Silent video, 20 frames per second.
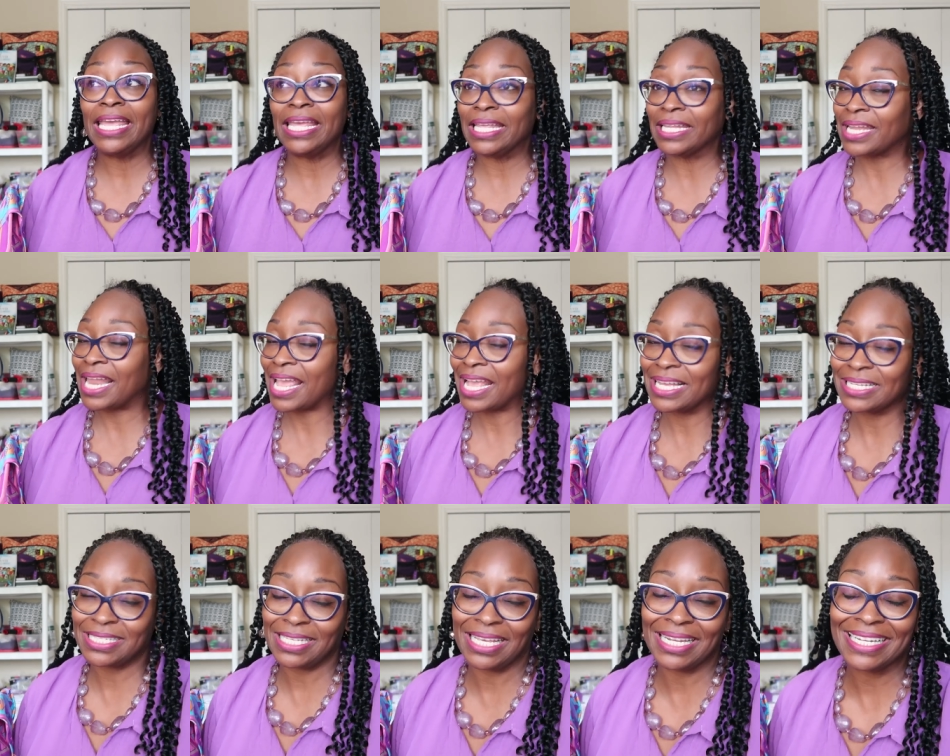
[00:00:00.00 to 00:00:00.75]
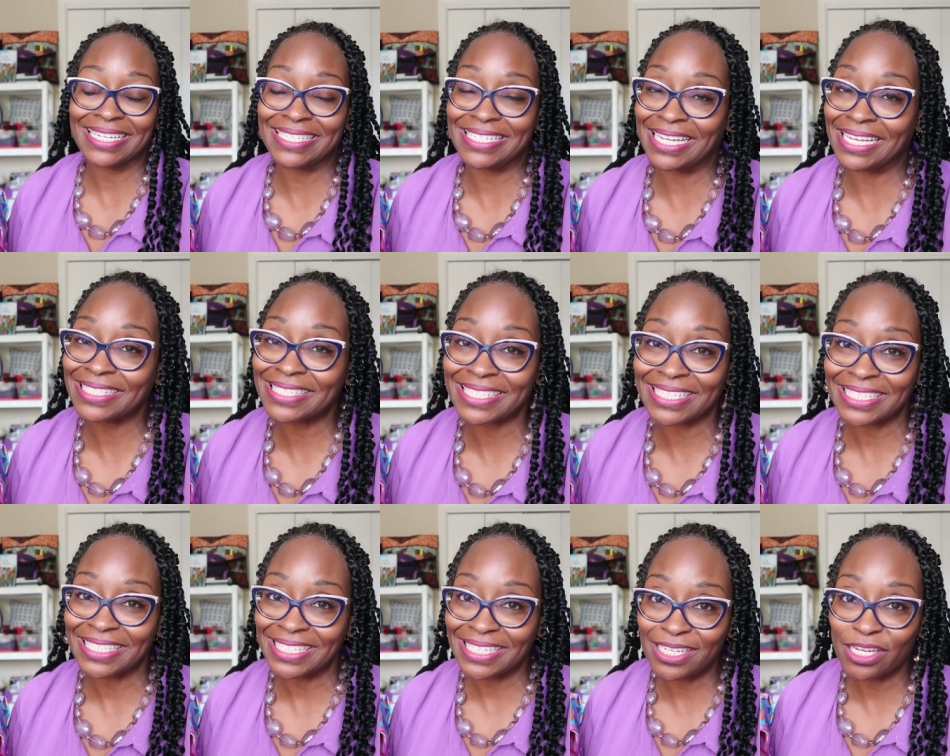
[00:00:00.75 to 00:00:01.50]
and like I said it
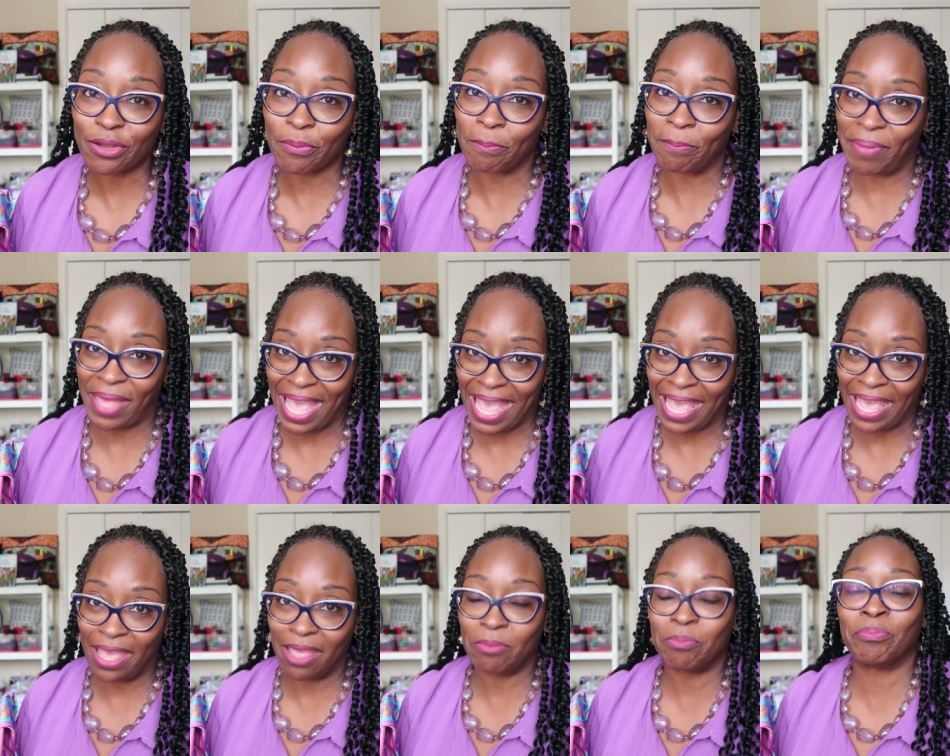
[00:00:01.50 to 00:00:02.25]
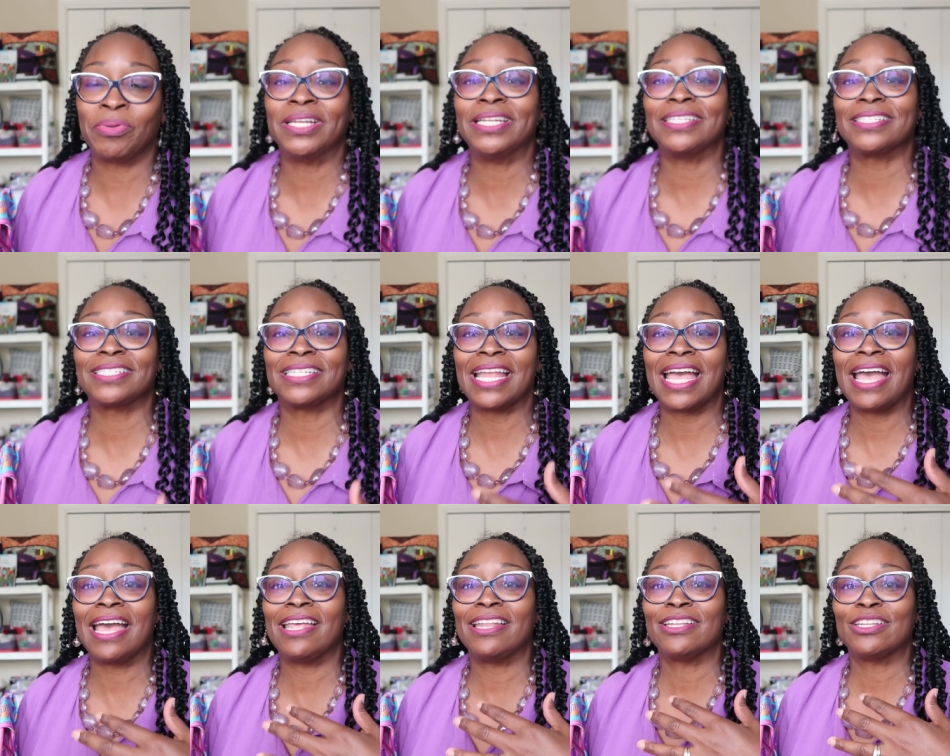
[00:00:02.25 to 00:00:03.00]
doesn't look bad but it's
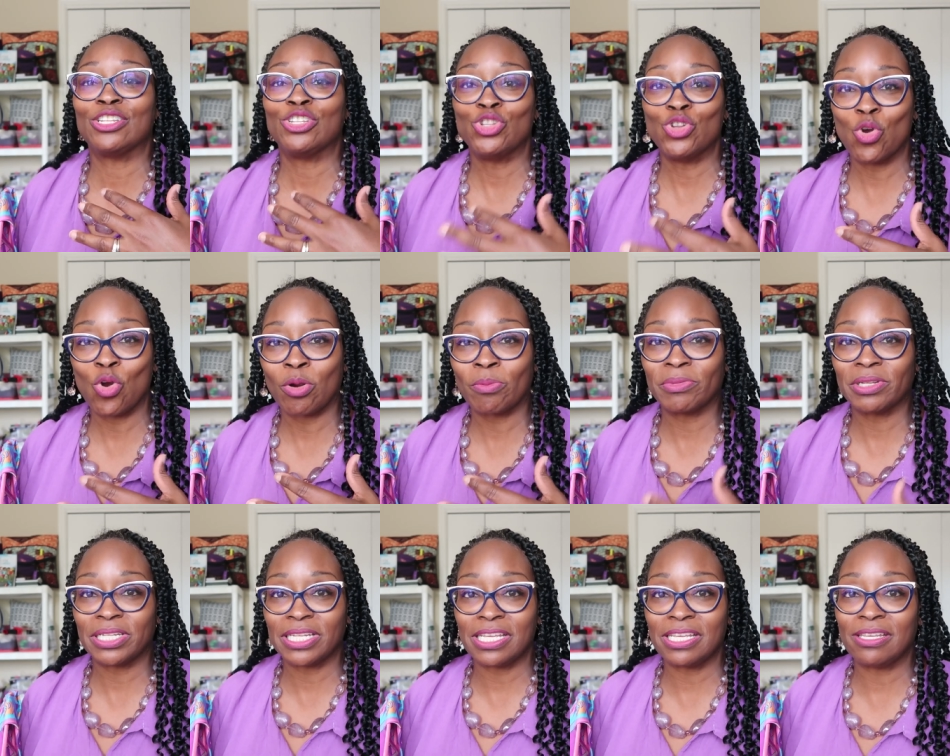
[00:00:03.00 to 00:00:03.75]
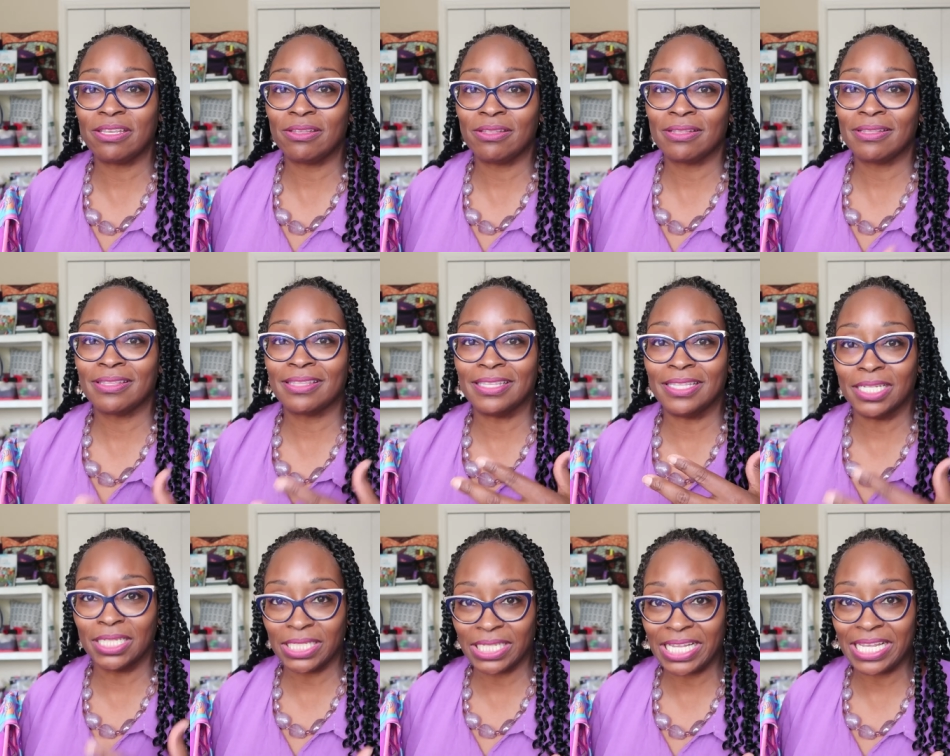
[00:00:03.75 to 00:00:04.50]
not normally
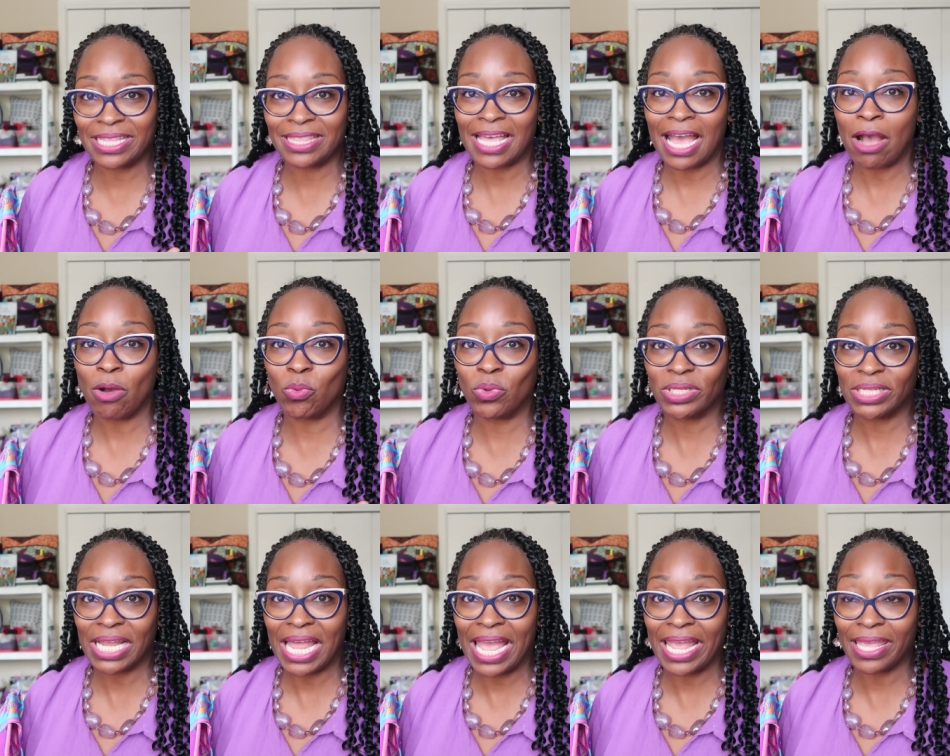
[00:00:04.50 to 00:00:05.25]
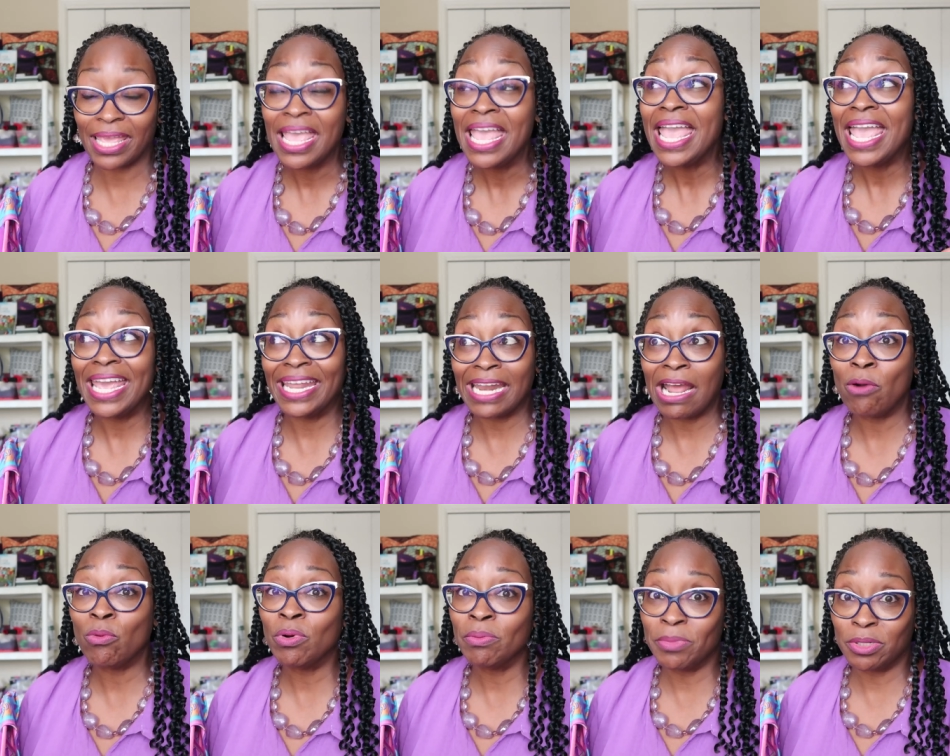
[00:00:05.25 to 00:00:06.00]
the length I would like and
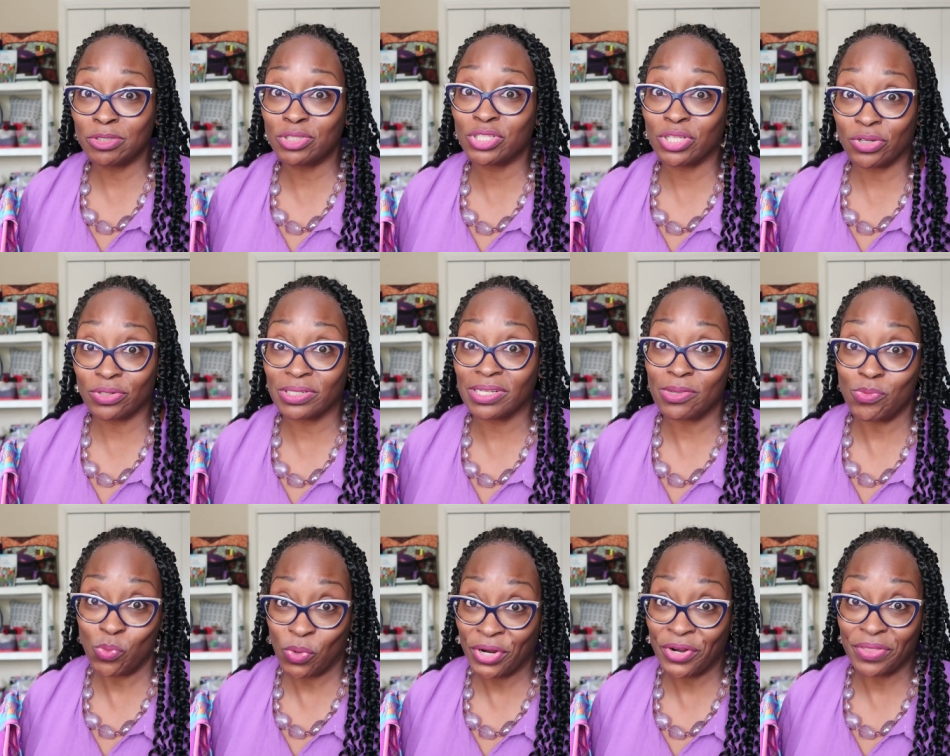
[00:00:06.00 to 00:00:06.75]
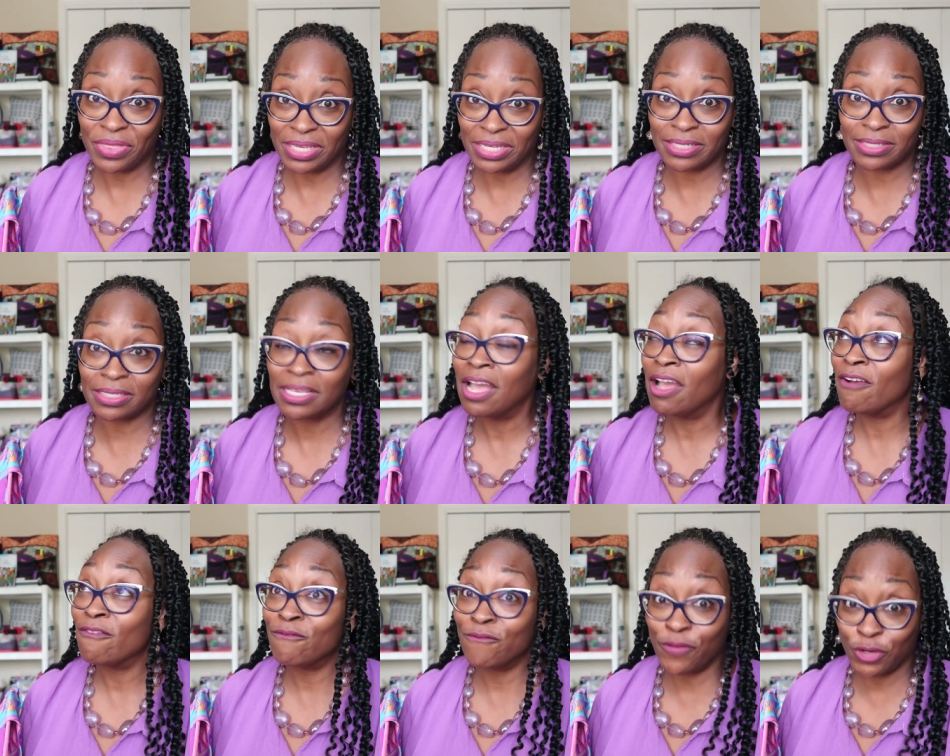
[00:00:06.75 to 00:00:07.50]
I will most certainly wear this
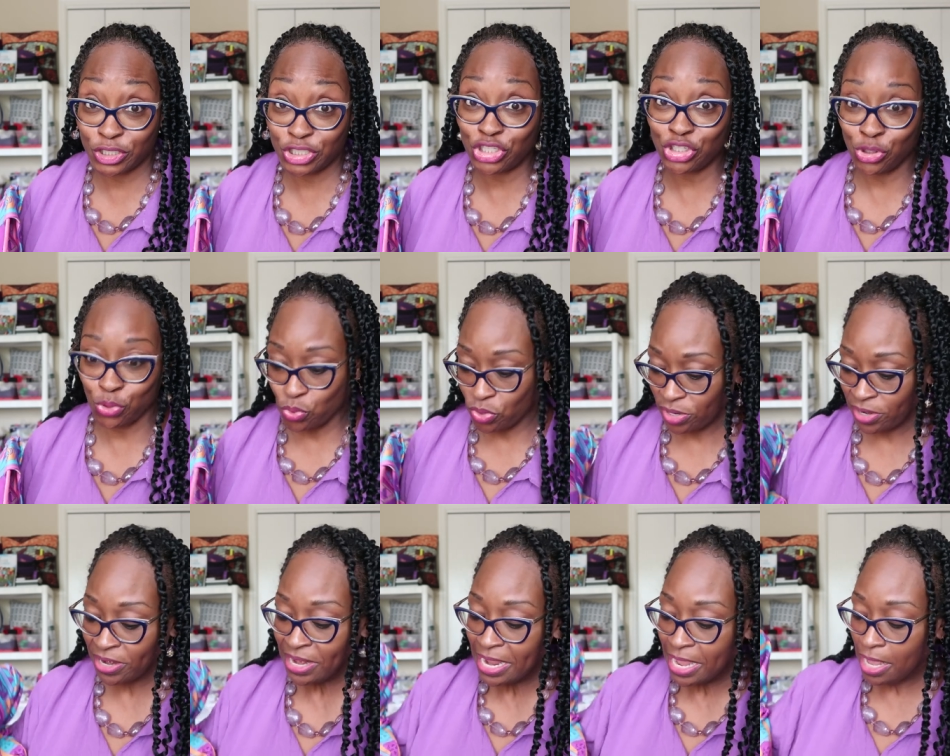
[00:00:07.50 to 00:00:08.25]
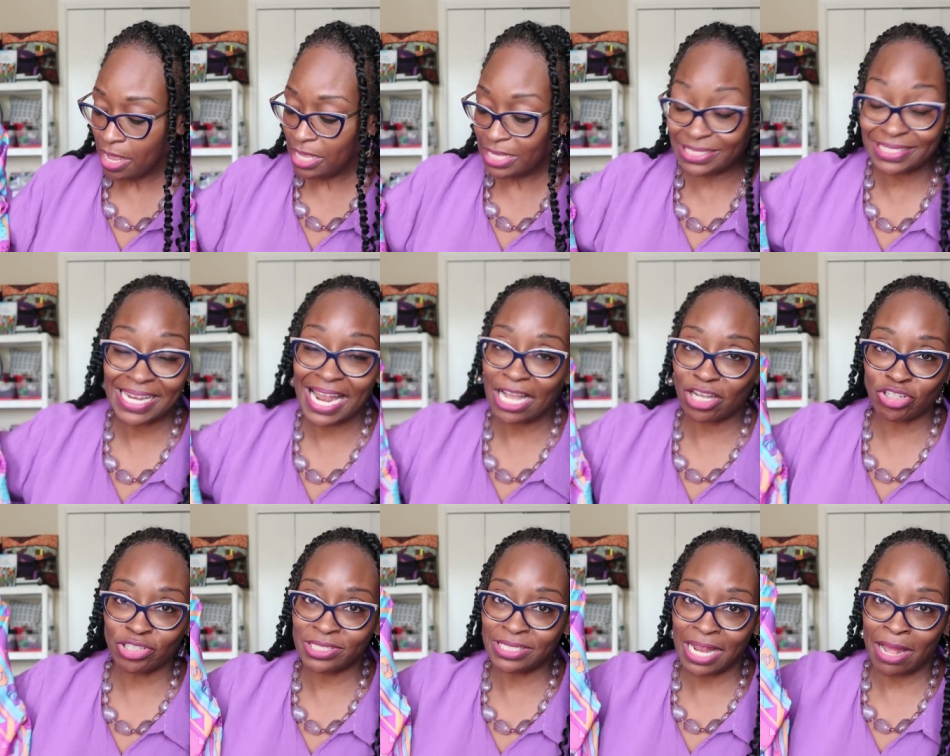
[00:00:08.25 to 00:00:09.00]
for sure it's
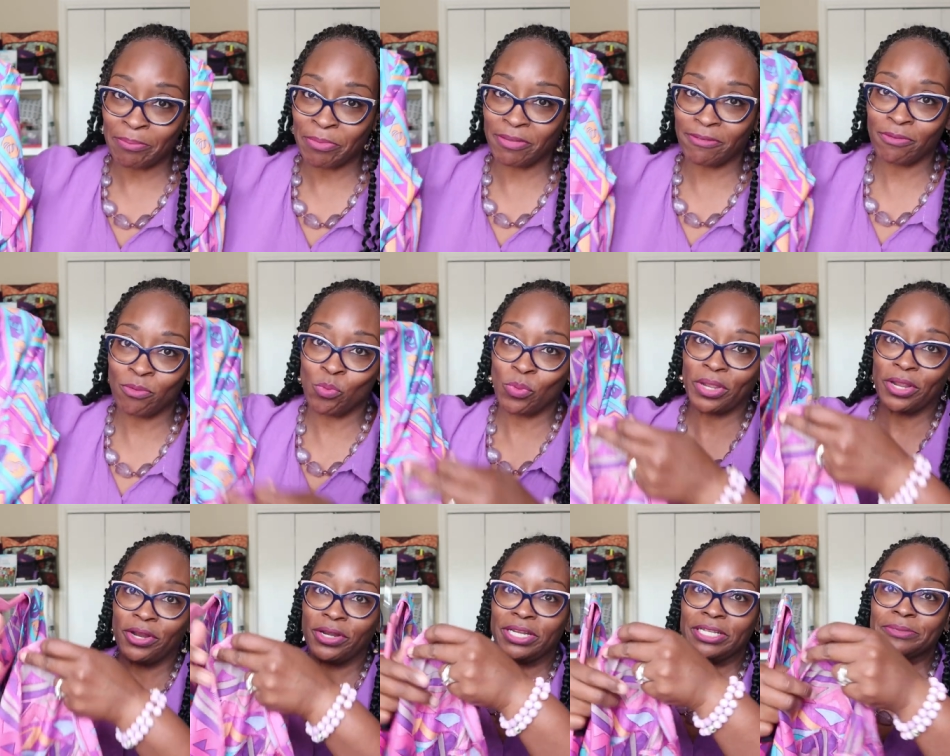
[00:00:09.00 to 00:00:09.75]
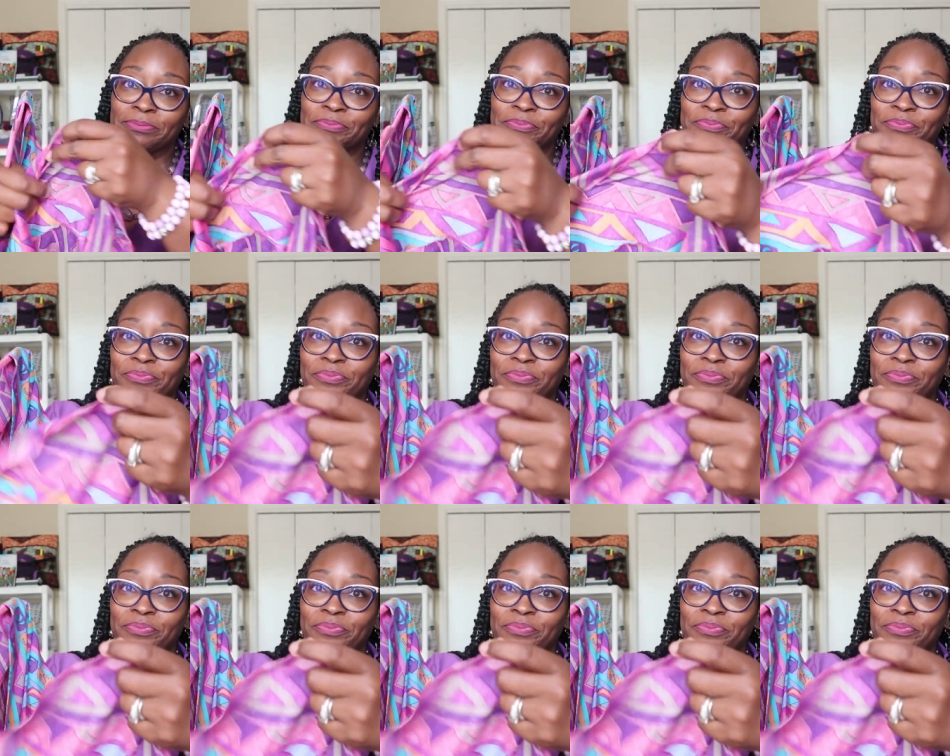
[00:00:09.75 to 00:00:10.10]
not gonna stop me from wearing it